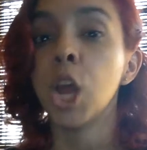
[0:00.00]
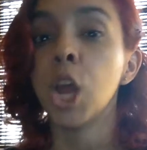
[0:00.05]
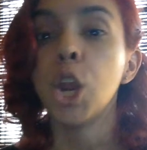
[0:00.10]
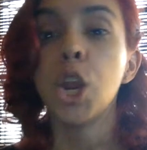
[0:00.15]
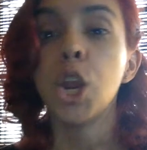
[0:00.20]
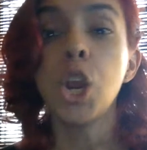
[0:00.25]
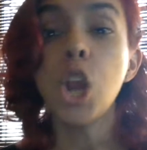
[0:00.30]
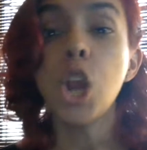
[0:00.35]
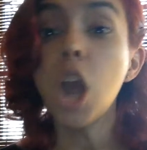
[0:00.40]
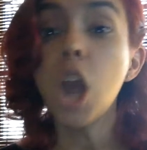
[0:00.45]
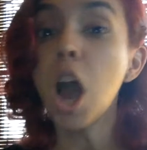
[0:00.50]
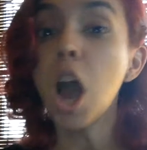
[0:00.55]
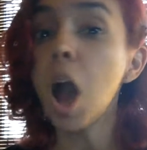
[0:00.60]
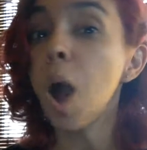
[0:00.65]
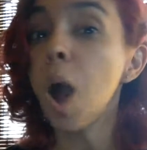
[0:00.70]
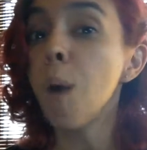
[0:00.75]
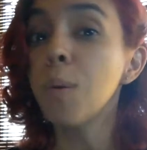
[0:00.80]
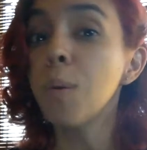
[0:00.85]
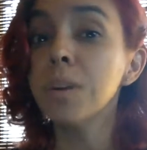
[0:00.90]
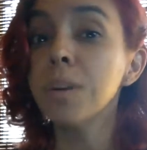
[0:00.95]

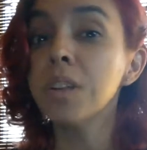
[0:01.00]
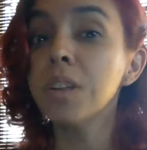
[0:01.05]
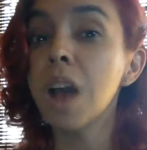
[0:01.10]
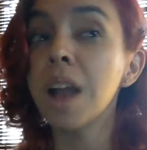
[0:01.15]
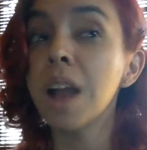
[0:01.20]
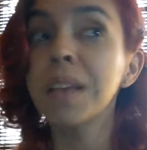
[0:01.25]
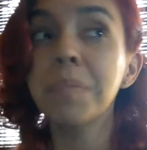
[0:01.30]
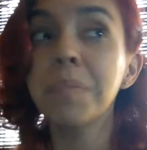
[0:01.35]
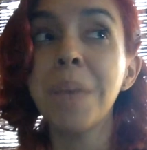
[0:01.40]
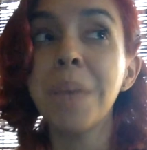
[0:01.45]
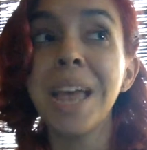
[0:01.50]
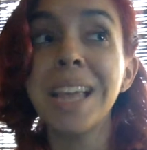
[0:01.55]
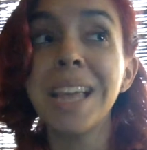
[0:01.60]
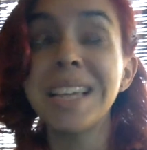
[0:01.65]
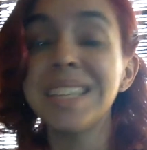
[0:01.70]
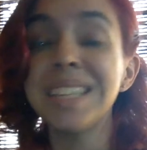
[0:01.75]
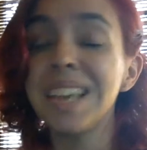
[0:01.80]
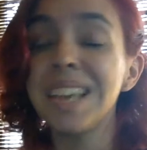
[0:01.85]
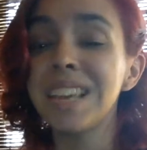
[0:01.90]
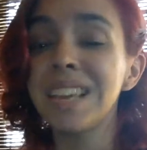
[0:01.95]
No, we're talking
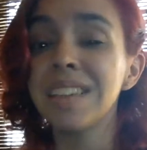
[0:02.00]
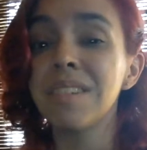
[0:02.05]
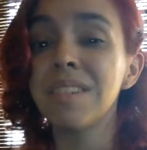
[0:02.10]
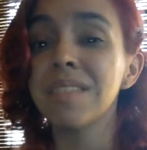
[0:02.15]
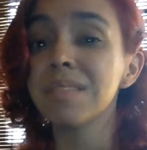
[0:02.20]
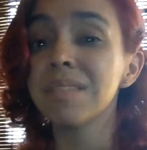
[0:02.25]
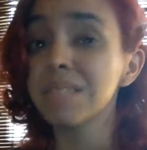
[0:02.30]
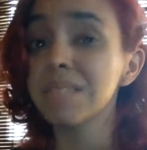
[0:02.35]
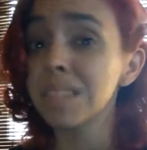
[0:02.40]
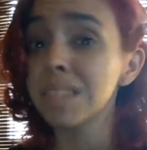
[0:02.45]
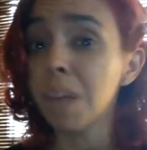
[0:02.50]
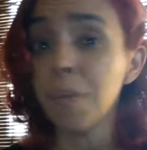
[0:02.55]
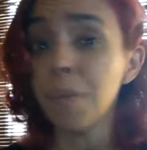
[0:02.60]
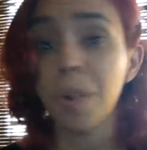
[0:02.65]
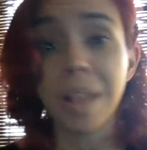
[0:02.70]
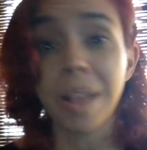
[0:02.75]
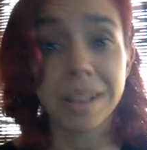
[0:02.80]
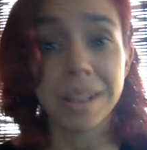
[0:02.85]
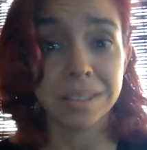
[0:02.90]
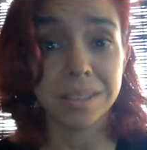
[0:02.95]
Peggy taking on
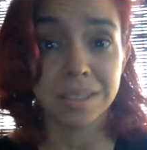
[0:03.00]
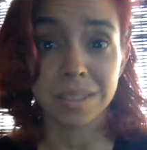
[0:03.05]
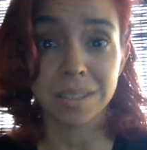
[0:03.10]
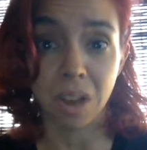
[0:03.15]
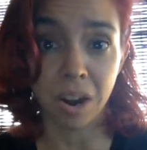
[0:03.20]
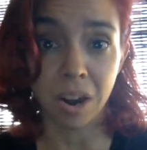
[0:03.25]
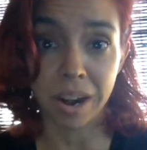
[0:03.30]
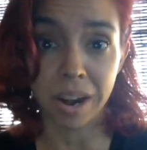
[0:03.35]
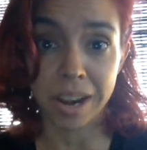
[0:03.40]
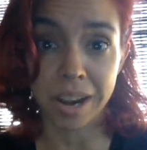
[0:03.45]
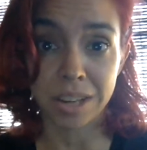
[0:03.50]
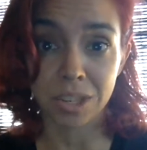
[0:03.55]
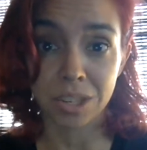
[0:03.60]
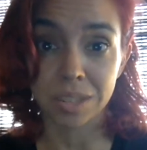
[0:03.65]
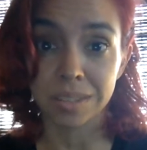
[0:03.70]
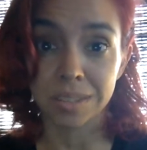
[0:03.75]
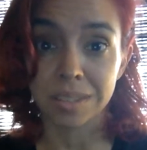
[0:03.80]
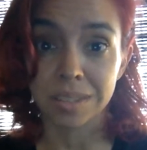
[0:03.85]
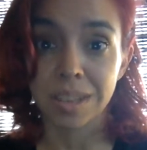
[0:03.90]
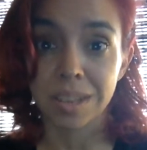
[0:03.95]
several SSR
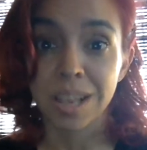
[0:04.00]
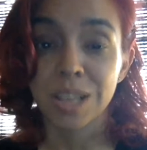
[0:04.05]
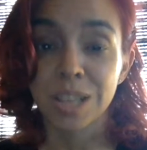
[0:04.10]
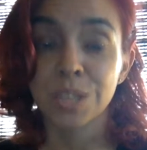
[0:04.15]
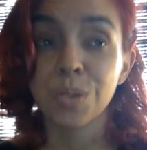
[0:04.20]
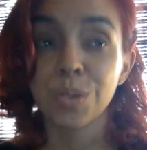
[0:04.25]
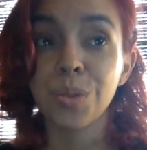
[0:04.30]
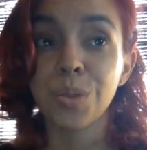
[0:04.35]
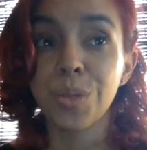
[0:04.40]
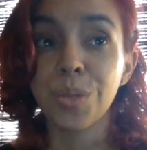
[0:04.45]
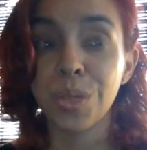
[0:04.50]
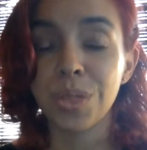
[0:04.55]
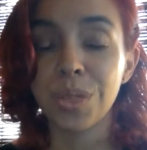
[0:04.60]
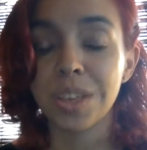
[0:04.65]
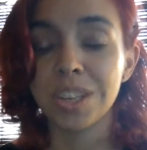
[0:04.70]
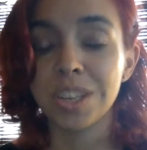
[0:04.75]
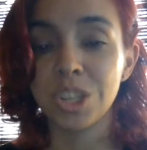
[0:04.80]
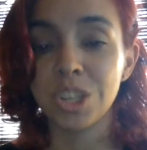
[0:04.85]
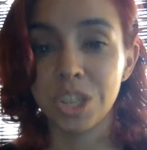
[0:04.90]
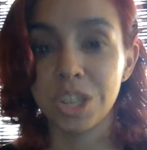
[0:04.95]
agents so
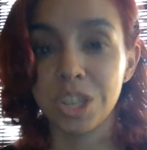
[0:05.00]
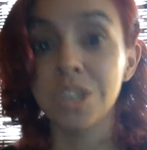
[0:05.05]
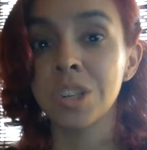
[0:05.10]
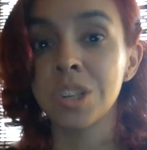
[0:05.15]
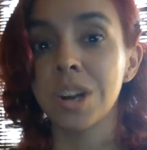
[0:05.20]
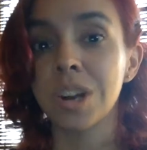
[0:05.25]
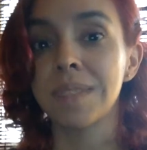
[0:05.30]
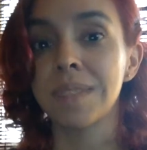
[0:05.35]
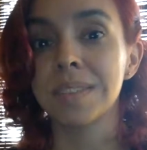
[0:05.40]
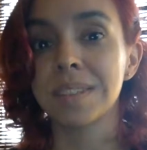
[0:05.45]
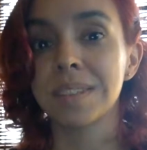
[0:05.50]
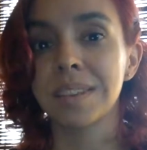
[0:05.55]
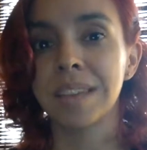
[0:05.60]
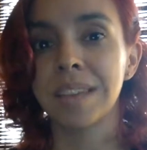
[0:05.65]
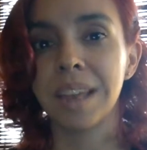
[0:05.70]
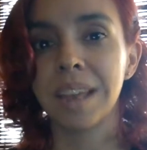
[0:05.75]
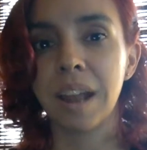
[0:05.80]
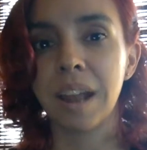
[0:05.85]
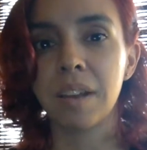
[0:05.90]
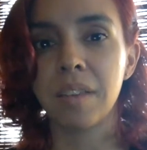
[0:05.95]
that she and Jarvis could
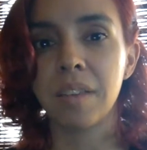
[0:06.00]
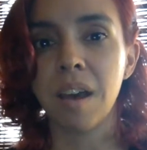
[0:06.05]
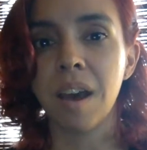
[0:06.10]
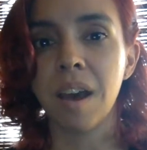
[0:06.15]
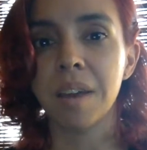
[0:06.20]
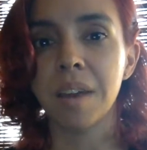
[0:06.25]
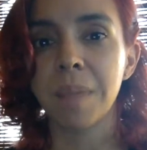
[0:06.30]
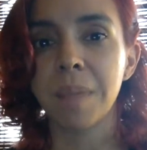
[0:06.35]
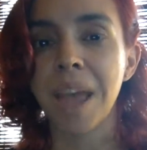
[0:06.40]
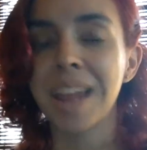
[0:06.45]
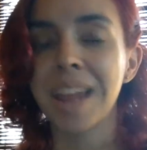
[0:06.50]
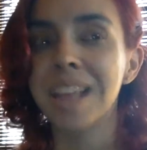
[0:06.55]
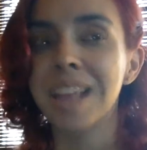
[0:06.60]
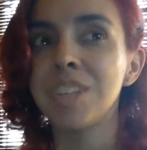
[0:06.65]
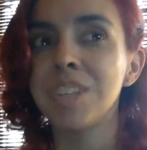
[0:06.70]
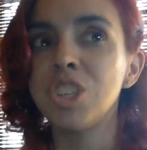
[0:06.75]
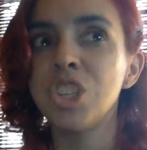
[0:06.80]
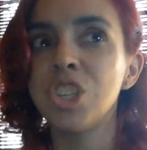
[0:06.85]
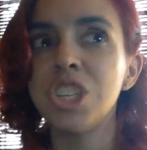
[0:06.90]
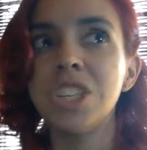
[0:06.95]
get out of the automat,
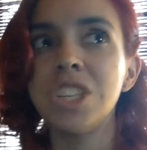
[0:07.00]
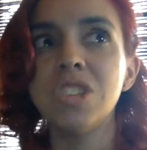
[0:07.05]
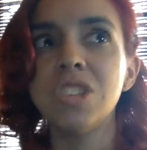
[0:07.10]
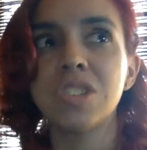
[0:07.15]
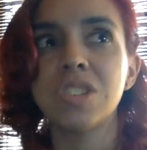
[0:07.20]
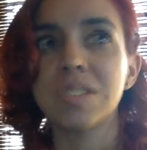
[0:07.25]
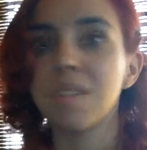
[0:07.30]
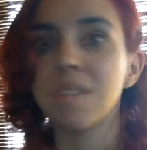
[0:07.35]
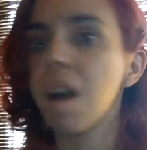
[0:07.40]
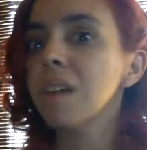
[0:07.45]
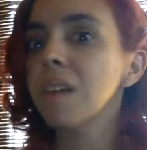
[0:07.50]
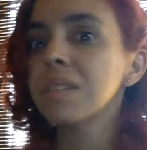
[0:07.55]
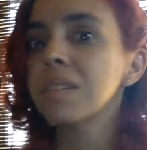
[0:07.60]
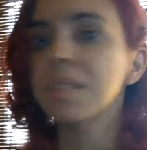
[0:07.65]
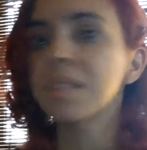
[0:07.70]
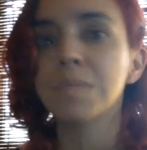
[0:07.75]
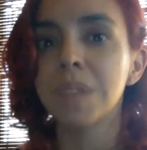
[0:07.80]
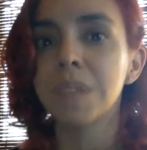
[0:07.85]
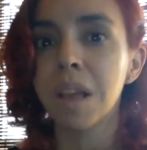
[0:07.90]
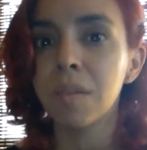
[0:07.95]
and she just knocked
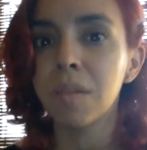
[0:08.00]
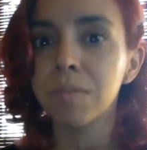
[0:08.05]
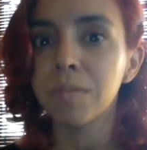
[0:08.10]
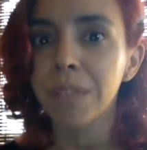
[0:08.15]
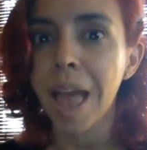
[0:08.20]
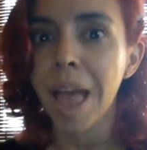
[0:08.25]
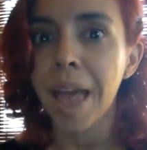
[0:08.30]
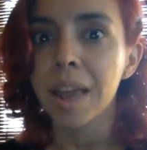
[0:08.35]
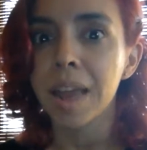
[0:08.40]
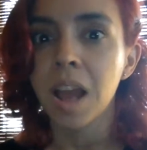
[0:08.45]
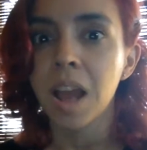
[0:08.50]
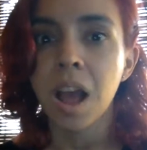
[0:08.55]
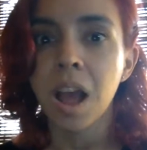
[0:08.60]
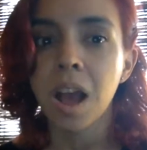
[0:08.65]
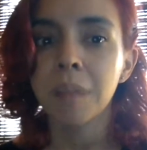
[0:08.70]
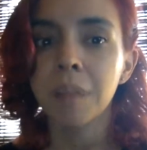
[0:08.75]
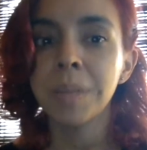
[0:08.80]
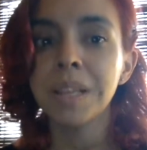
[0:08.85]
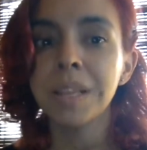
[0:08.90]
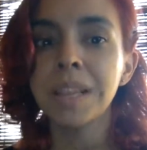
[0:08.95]
them down flat.
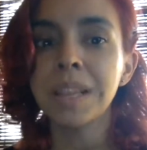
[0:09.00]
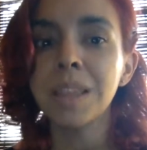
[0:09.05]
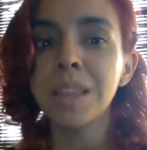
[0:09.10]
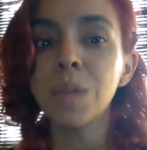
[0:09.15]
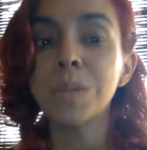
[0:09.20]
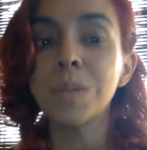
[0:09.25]
I mean, there